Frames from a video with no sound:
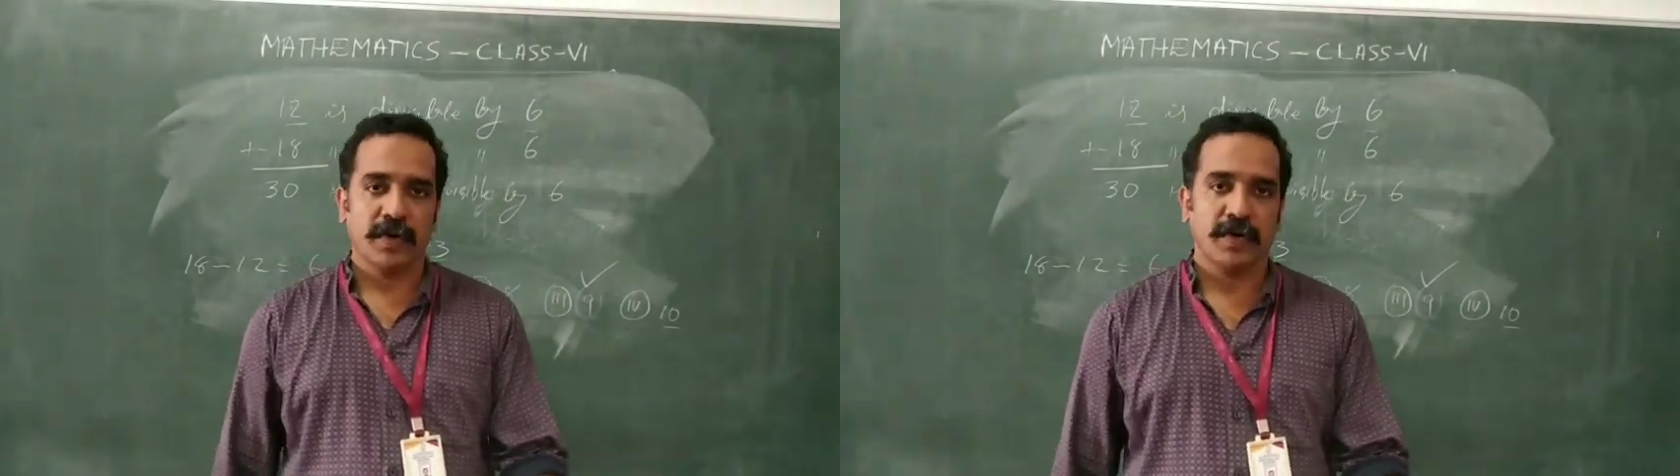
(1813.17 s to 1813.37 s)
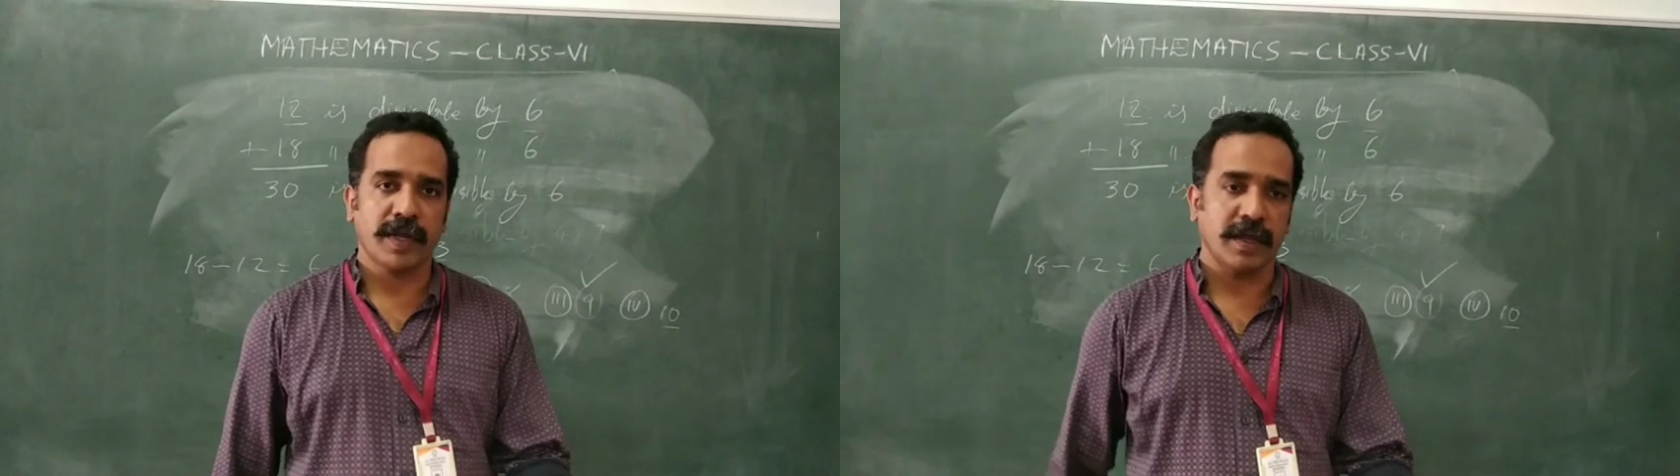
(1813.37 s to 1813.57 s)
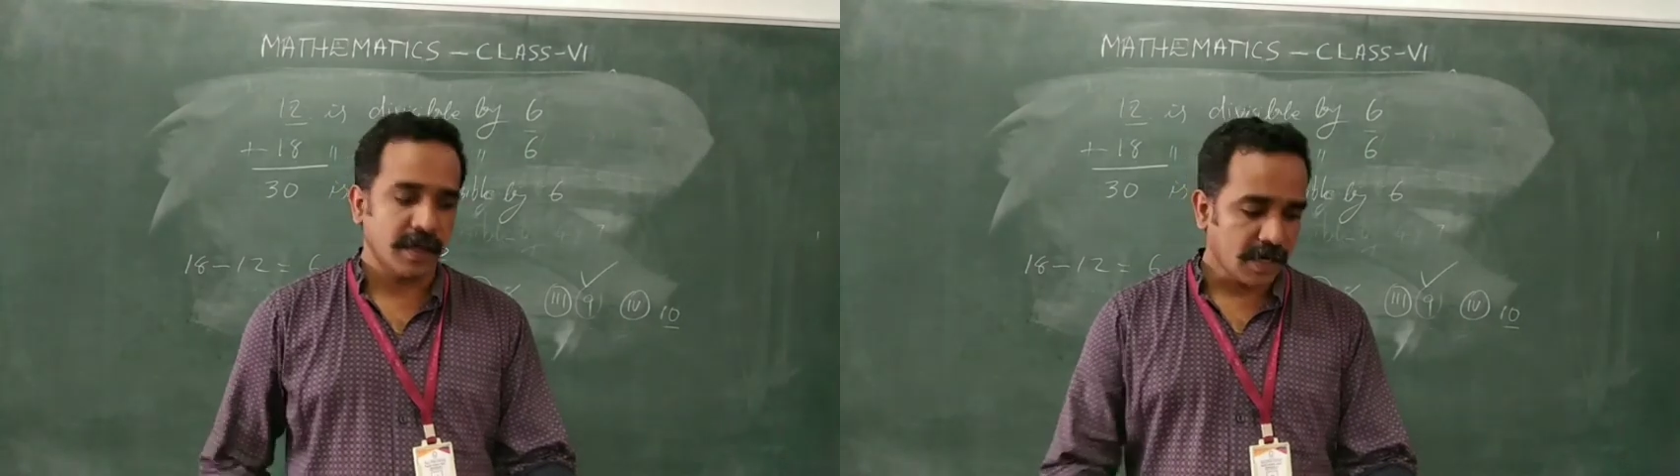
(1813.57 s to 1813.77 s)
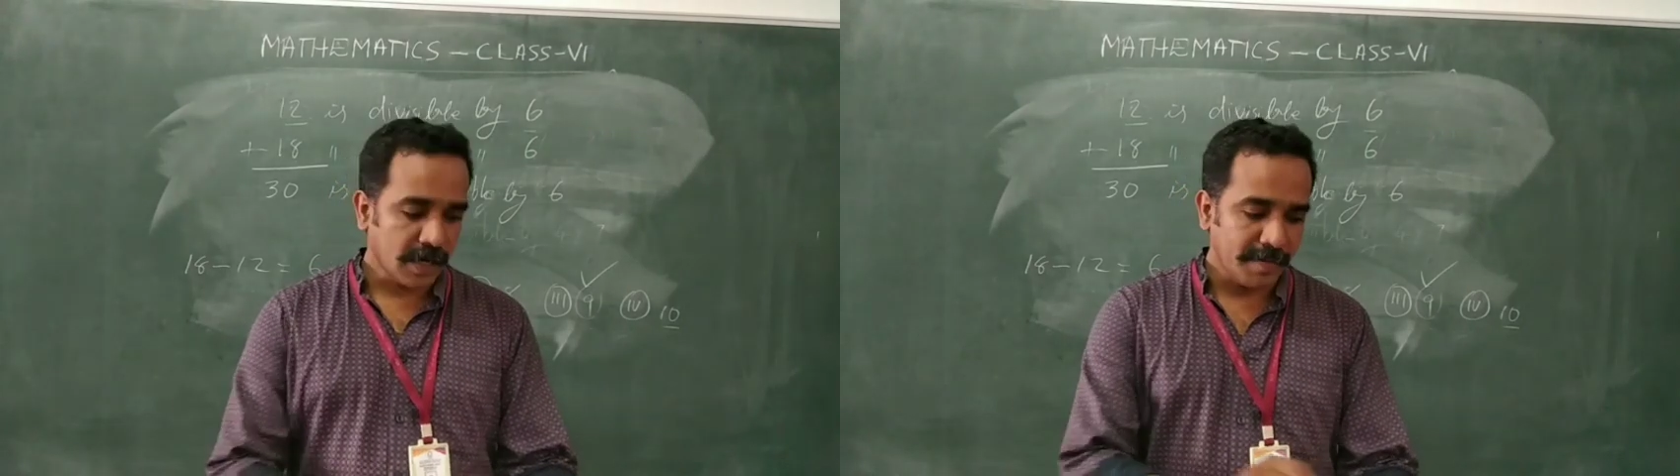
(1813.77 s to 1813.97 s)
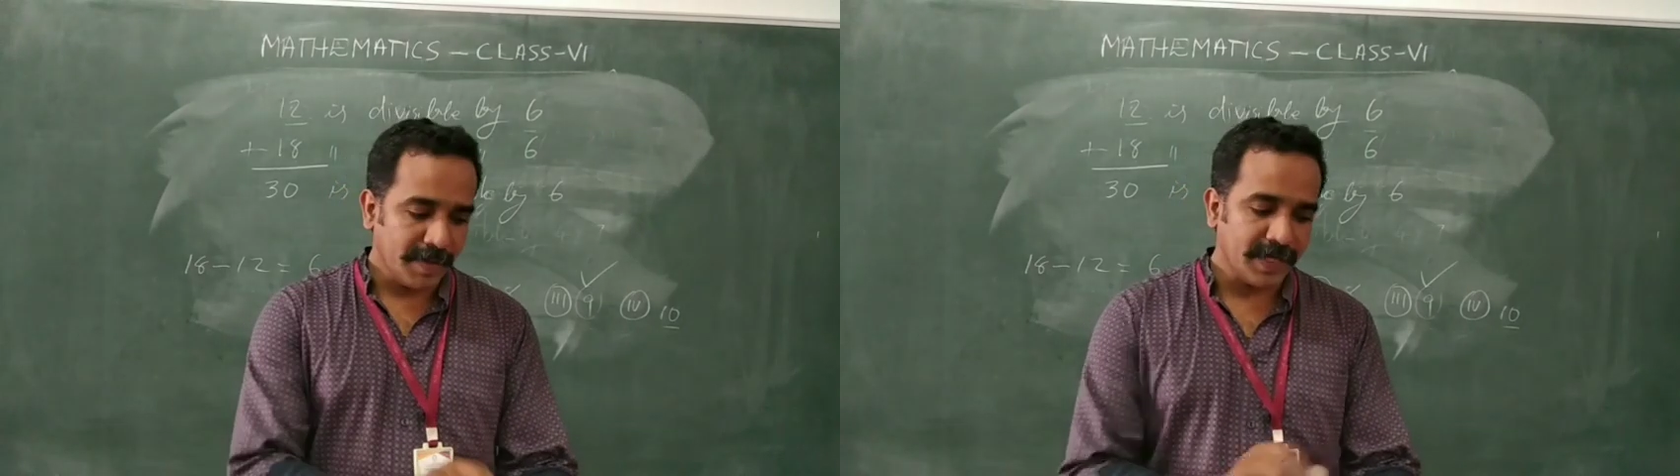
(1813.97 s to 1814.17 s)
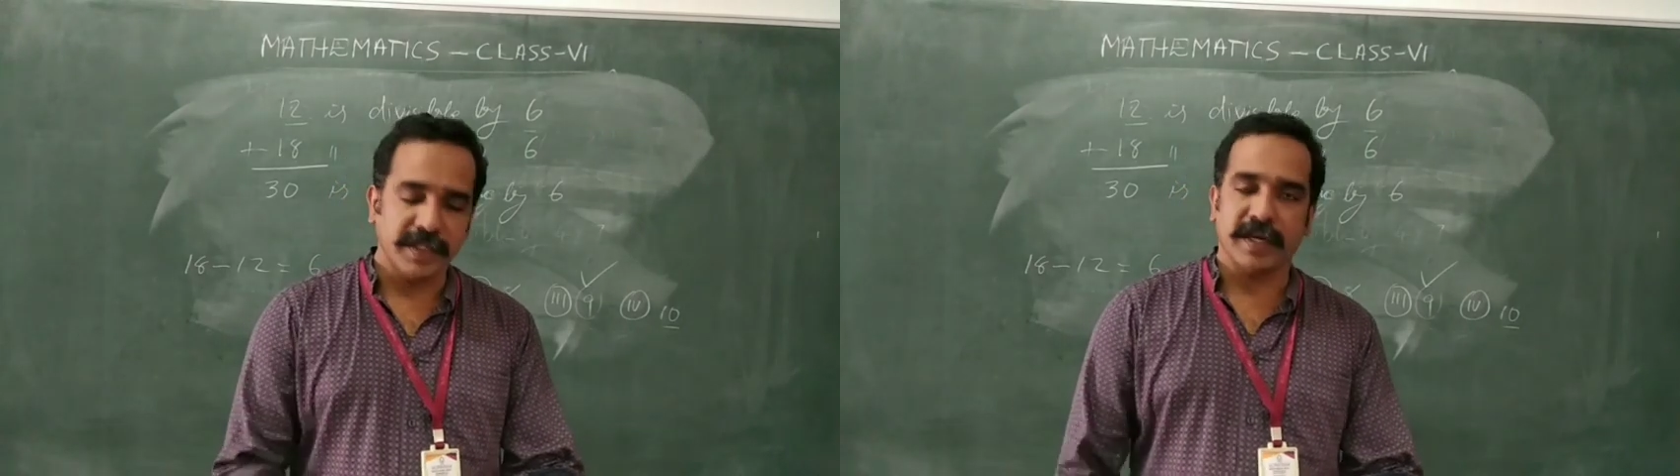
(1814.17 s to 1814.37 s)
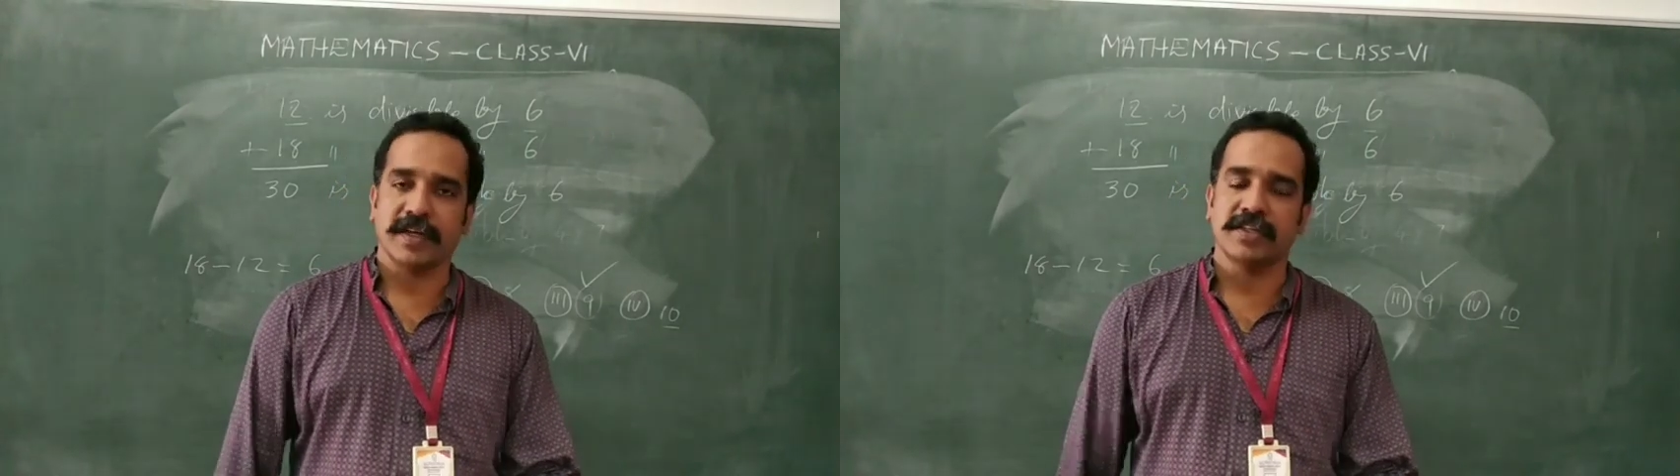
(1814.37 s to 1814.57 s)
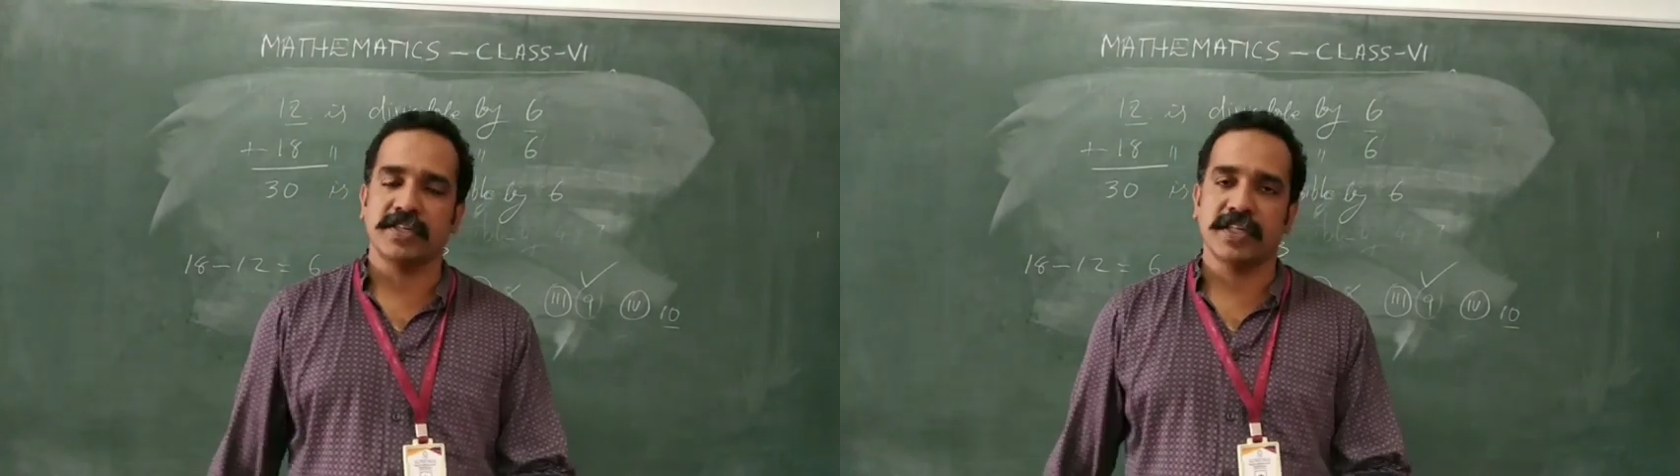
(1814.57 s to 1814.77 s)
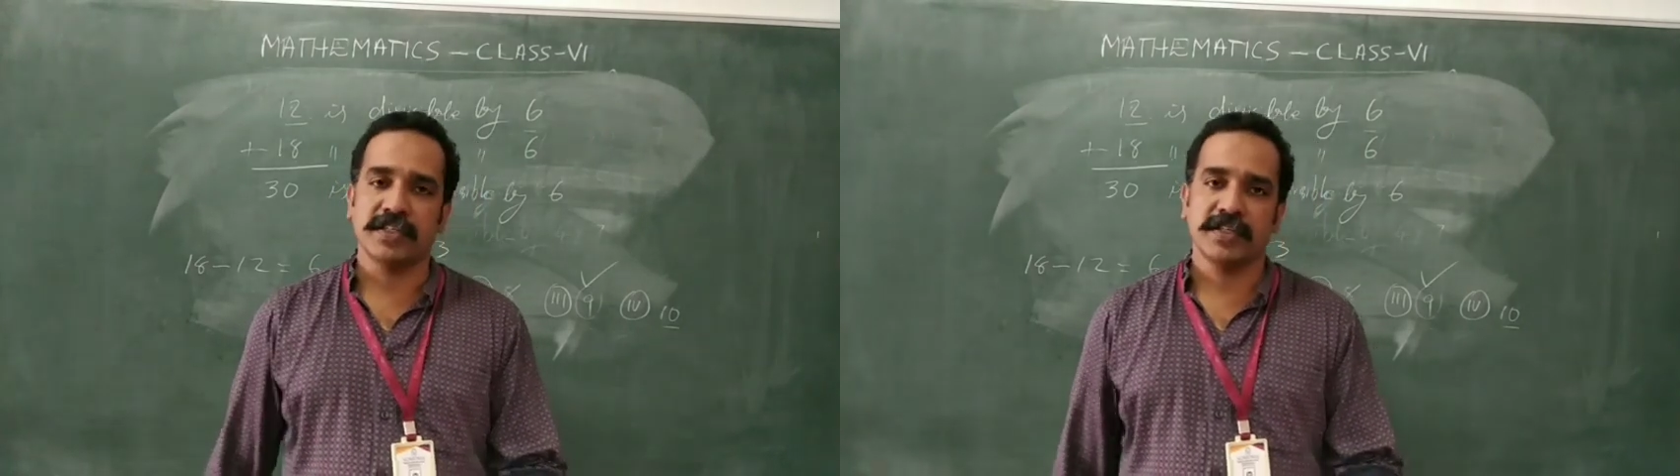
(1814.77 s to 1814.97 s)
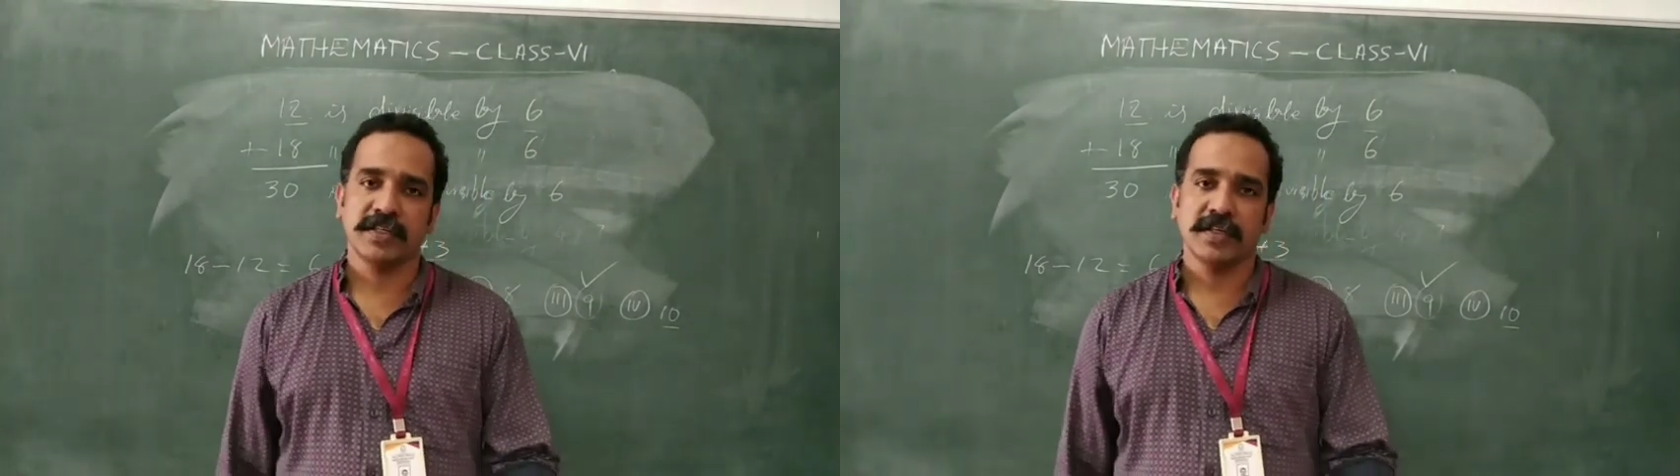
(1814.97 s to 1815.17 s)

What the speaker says: Okay, complete that exercise.